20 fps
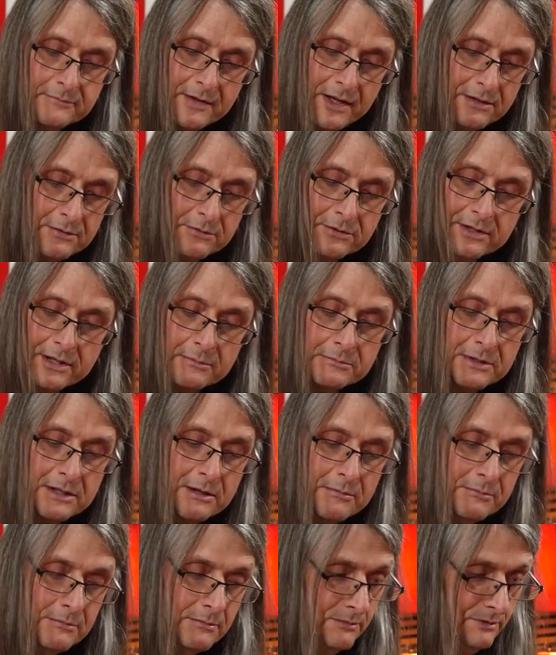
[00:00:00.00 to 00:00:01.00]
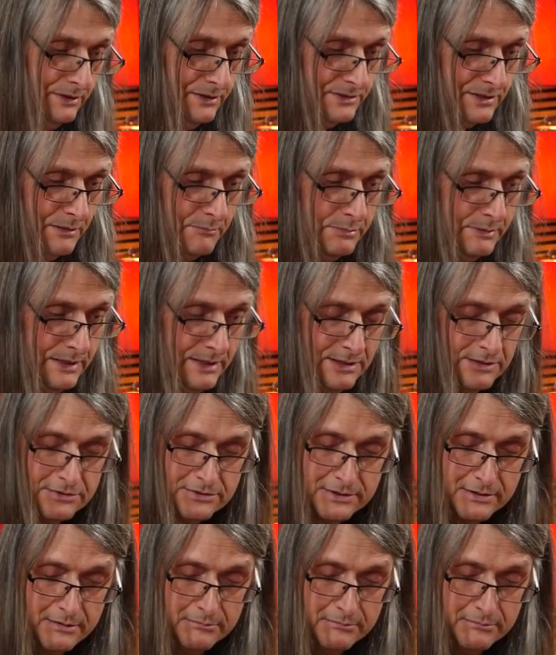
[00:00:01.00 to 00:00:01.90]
I don't think I'm, I'm unless I banish.